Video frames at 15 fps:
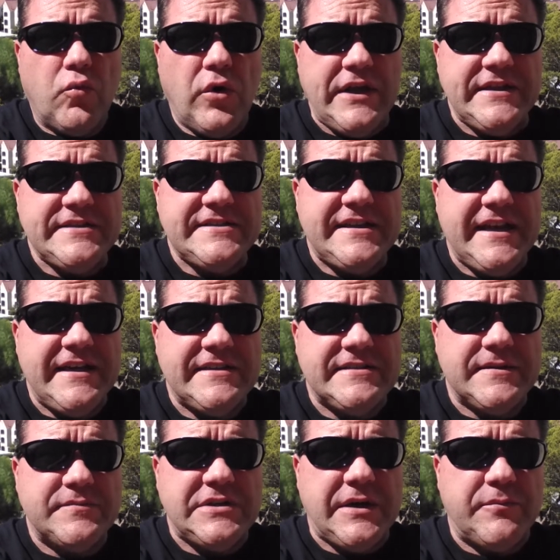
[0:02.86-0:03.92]
Wednesday,
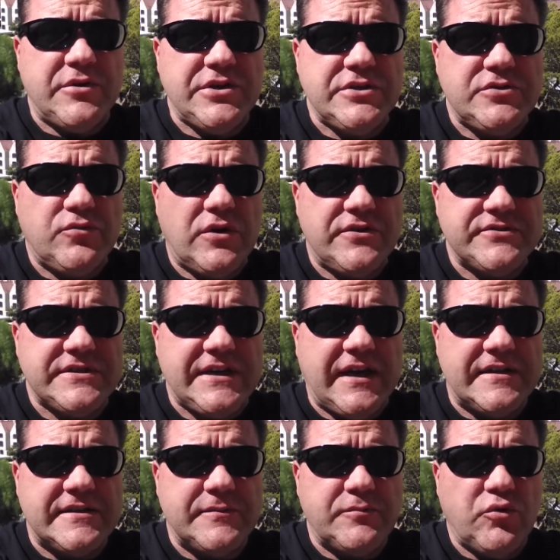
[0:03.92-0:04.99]
September the 12th,
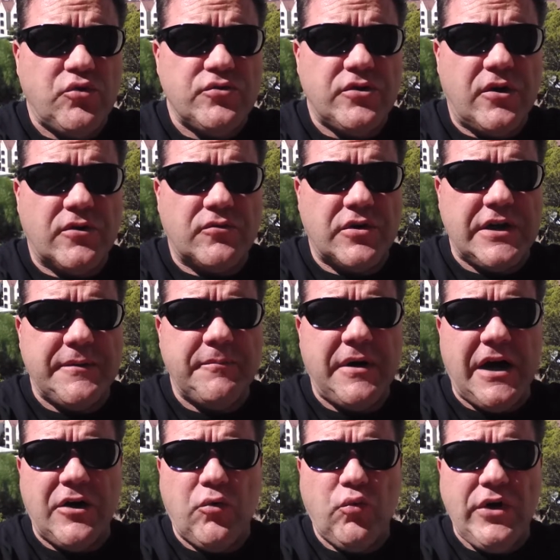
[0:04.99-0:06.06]
Scott the Bulldog
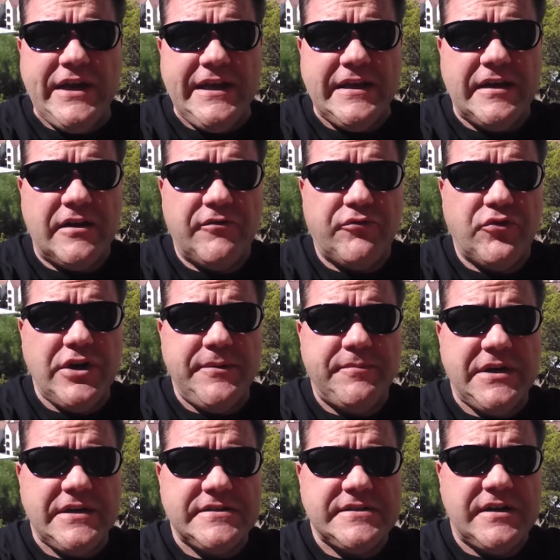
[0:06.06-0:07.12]
Rickenbach winning
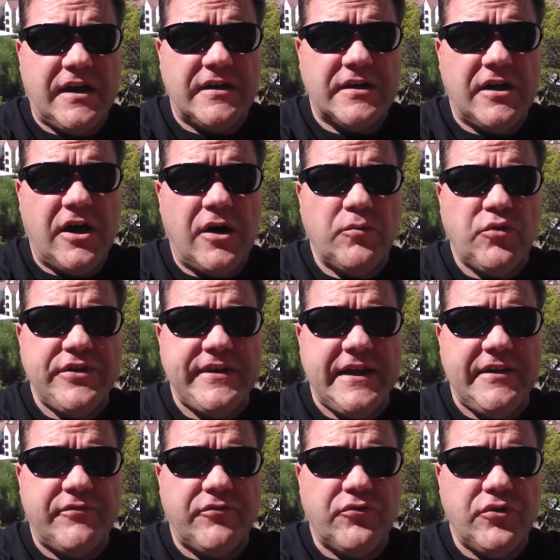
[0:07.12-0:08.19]
freepicks.com with
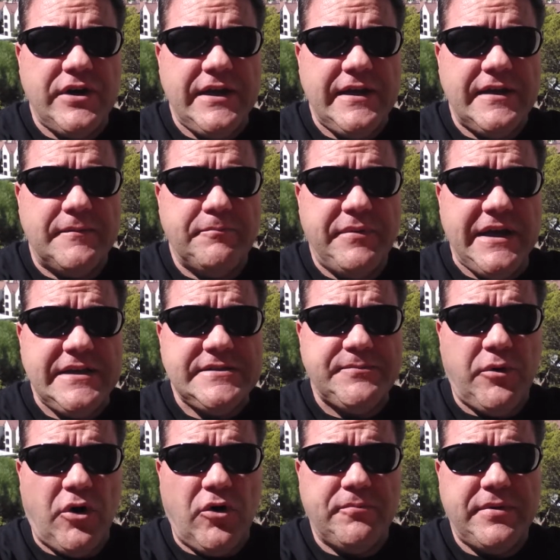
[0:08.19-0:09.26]
a free
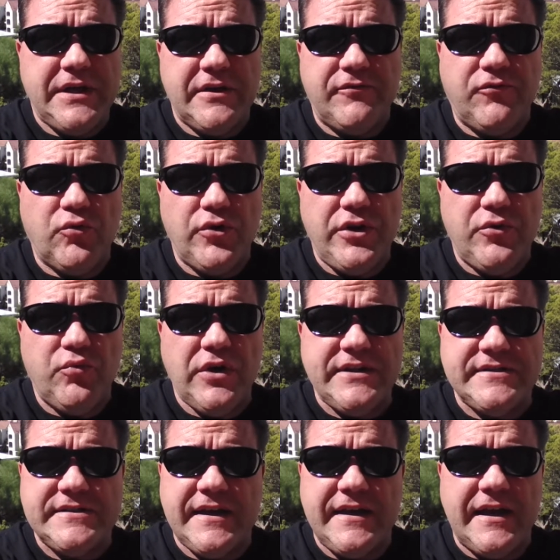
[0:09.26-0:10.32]
baseball pick for you
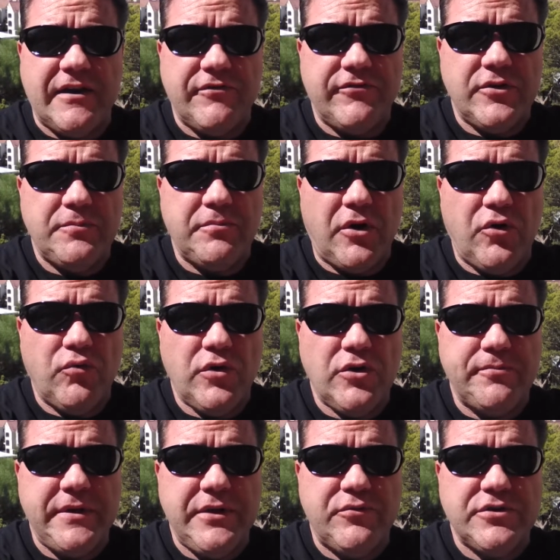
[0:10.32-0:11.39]
Wednesday. Now, football
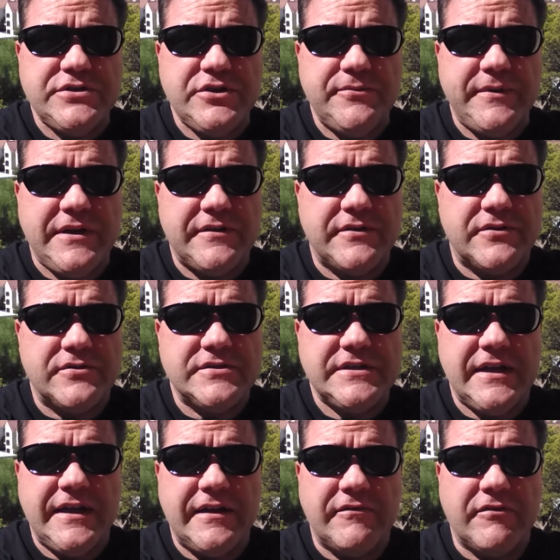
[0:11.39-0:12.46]
will be resuming
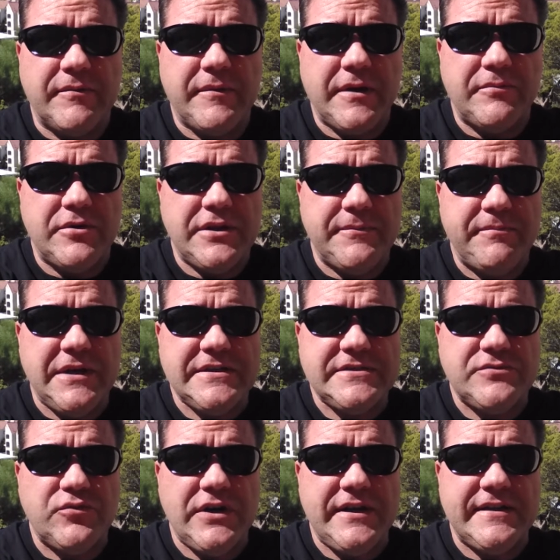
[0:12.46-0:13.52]
Thursday, and remember, the
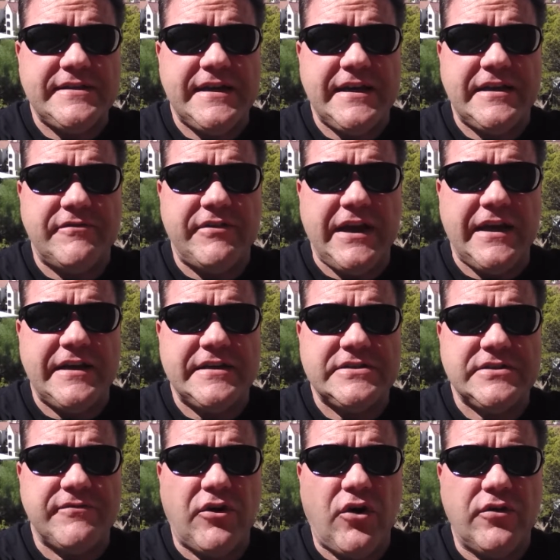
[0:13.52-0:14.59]
best way to take
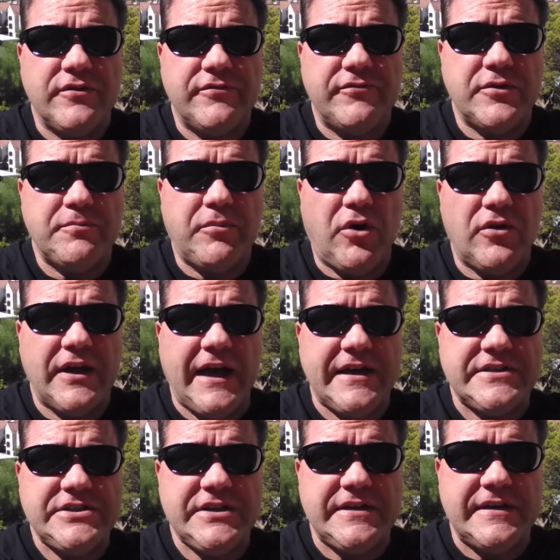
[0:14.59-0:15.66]
advantage of all the football
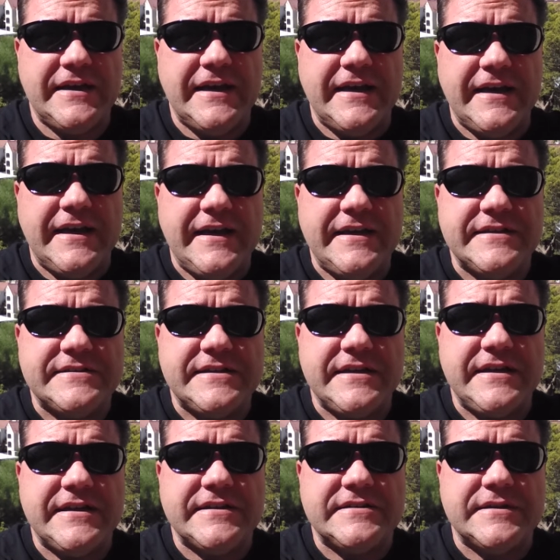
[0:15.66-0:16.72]
action is to
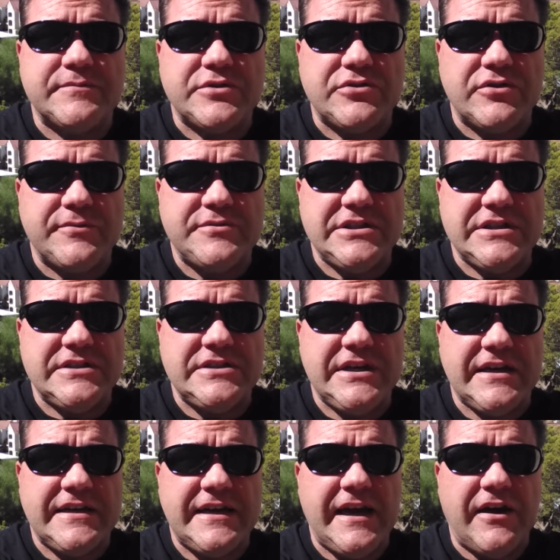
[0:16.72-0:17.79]
get a subscription.
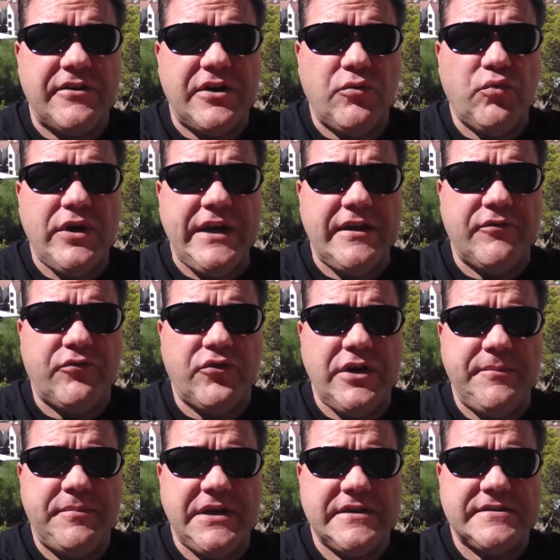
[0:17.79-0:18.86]
Check it out at
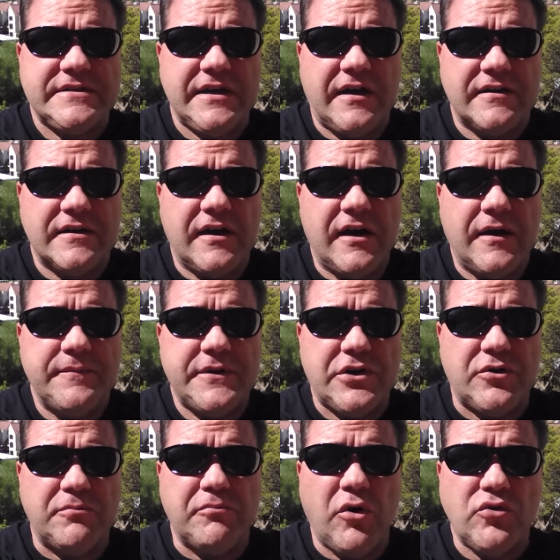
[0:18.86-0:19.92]
winningfreepicks.com.
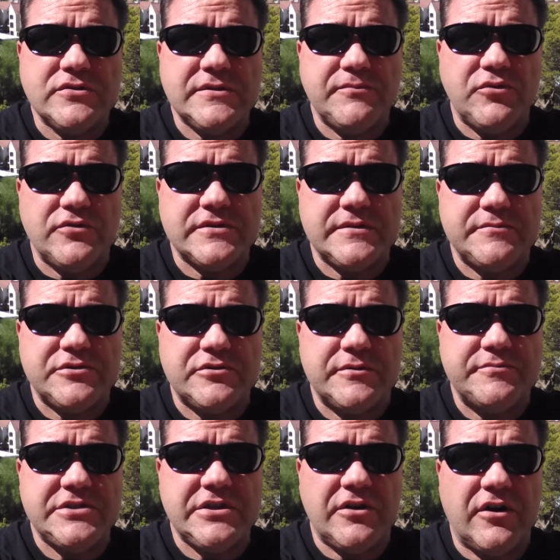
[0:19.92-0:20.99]
There are multiple
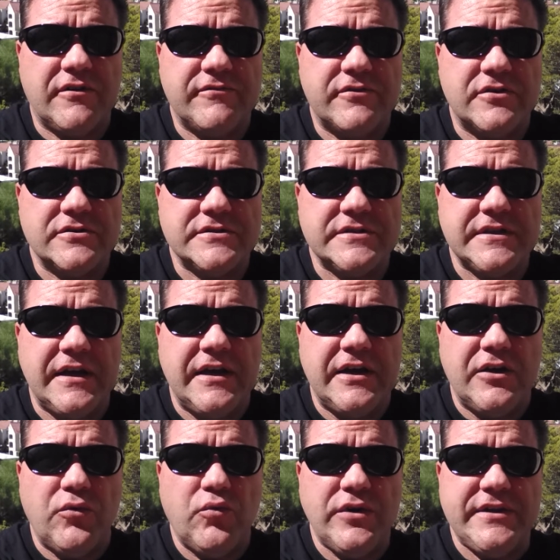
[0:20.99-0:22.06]
subscription offers
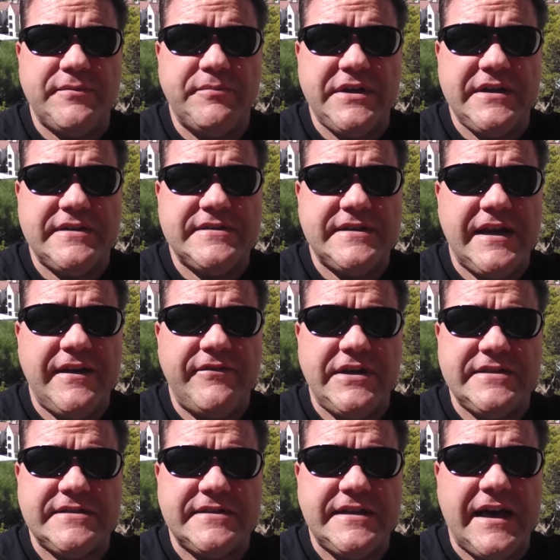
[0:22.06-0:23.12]
with big
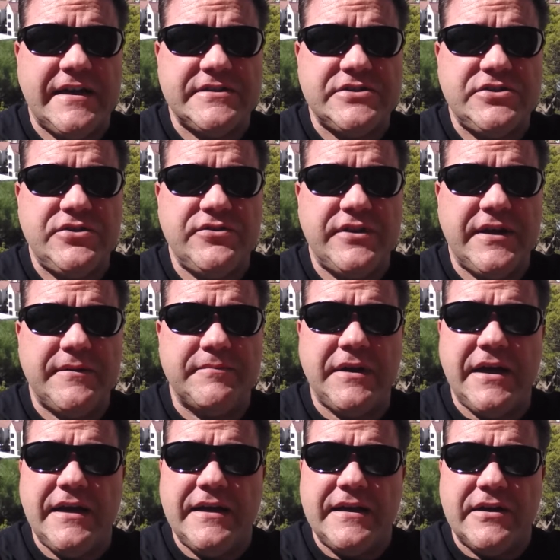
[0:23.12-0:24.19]
savings attached to them.
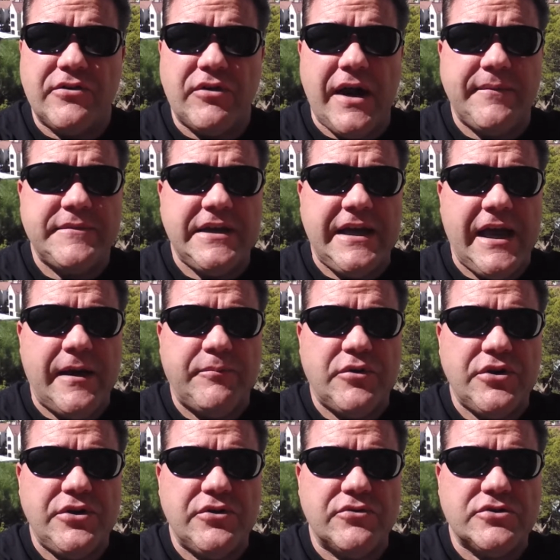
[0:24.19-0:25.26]
Grab the
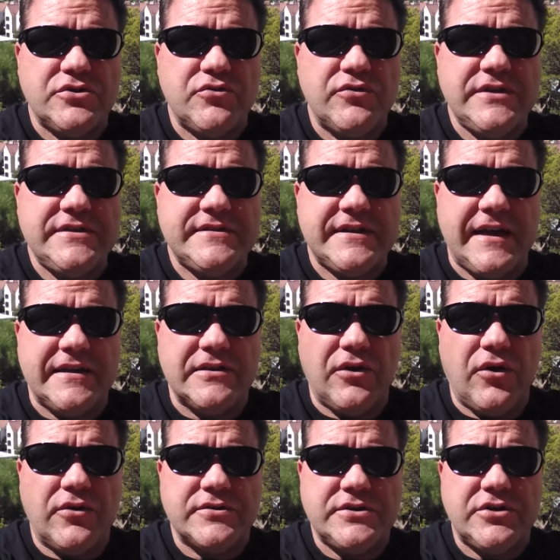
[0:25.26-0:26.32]
capper of your choice, and
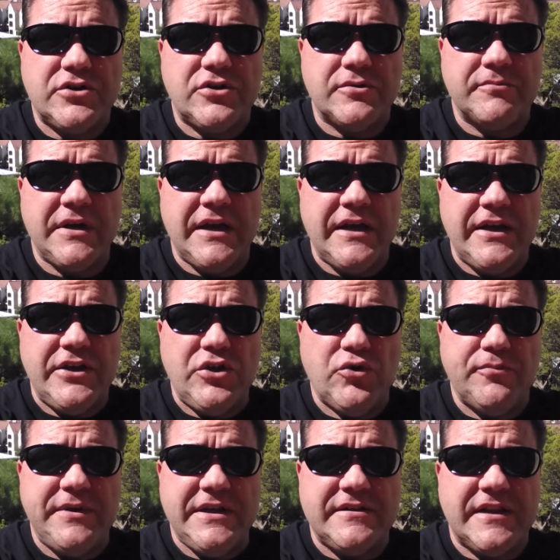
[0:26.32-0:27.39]
long term,
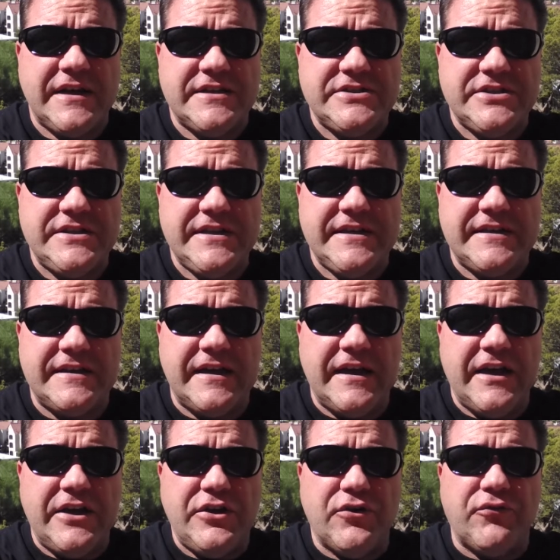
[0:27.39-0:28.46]
you'll be glad you did.
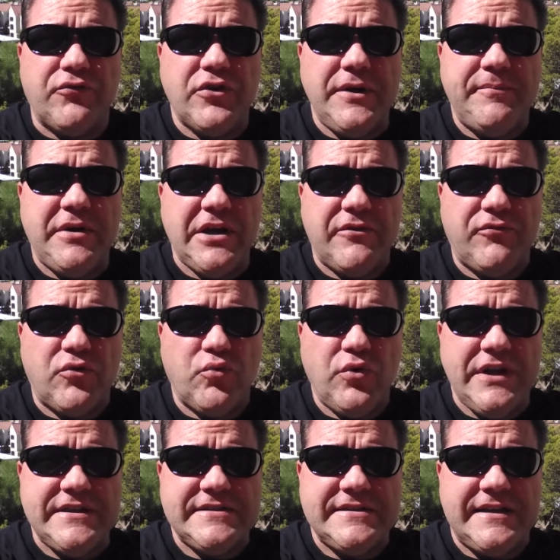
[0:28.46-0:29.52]
Your free pick for
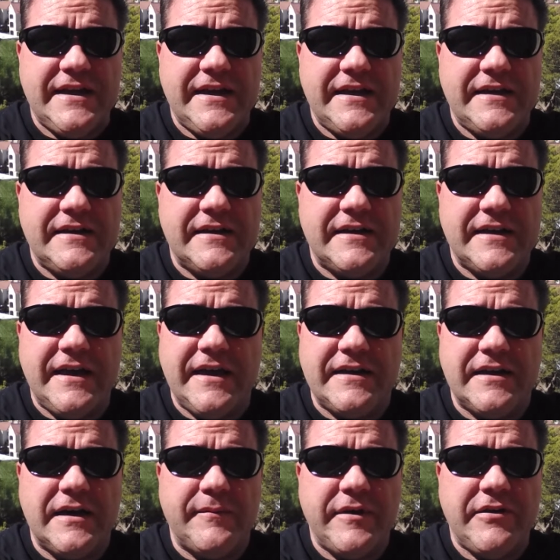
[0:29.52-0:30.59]
Wednesday,
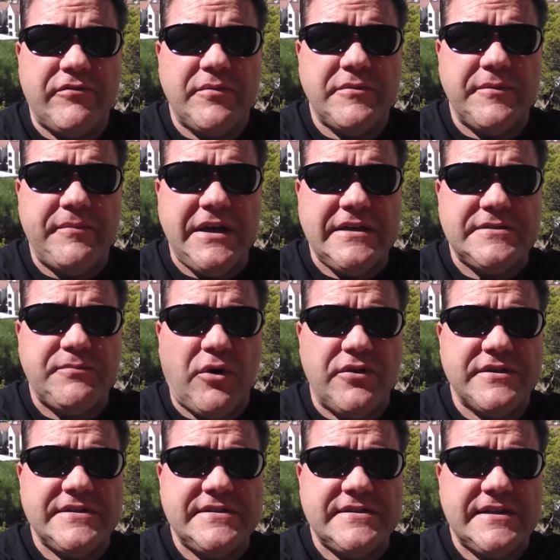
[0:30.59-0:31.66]
again, coming from the
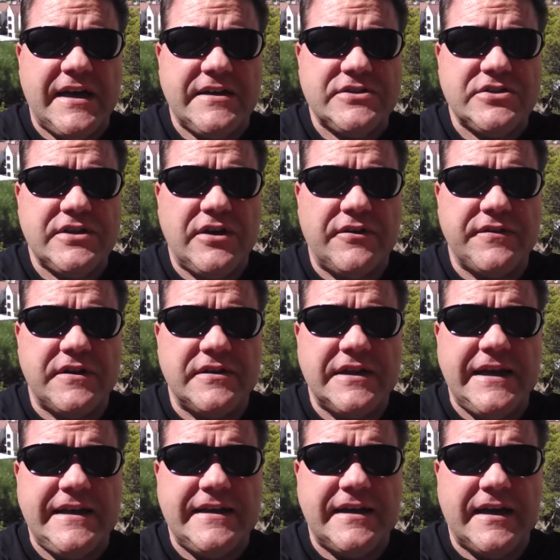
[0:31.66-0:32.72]
baseball. This is actually on the
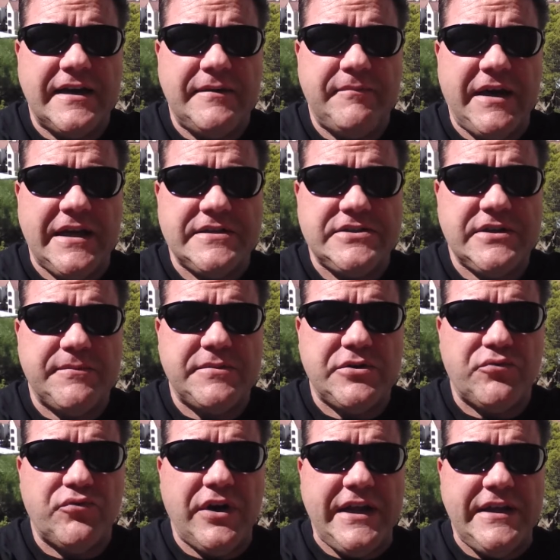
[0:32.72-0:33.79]
late night matchup,
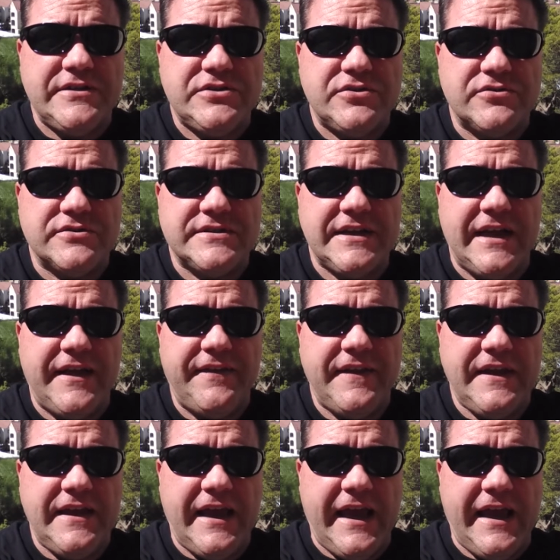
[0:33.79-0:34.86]
the Rangers and
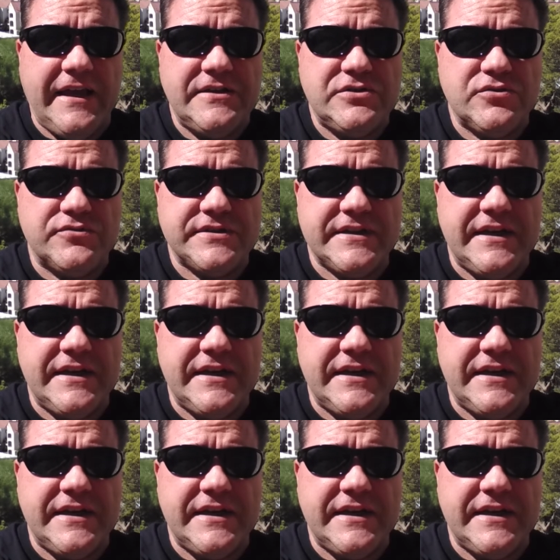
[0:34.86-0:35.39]
the Angels.